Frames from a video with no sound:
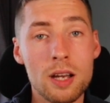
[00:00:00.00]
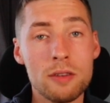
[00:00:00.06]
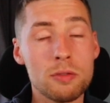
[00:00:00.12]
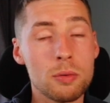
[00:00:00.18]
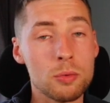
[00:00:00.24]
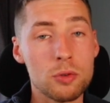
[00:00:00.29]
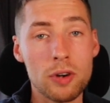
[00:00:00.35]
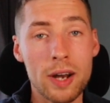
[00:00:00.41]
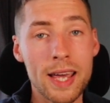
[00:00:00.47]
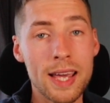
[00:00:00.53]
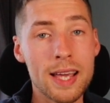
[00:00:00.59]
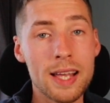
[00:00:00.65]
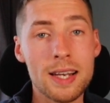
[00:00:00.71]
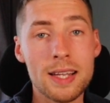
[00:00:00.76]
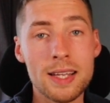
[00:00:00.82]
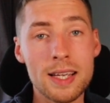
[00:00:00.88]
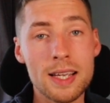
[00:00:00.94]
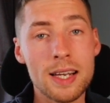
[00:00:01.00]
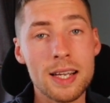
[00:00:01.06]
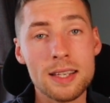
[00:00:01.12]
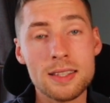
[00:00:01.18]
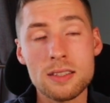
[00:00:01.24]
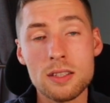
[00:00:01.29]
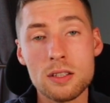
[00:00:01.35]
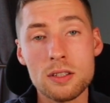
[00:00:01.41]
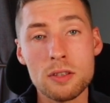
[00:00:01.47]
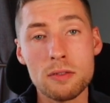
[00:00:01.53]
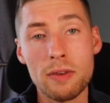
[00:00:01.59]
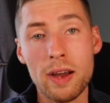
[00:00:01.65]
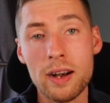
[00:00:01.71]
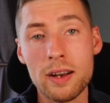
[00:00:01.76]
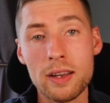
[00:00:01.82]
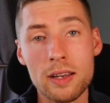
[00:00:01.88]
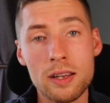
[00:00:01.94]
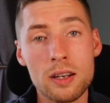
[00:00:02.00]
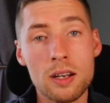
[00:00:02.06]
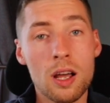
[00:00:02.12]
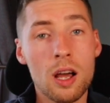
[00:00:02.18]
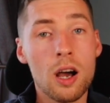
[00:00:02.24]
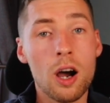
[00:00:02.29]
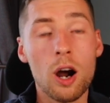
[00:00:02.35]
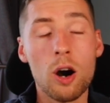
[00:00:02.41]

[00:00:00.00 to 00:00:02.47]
from GRAIL, Helix to Verogen,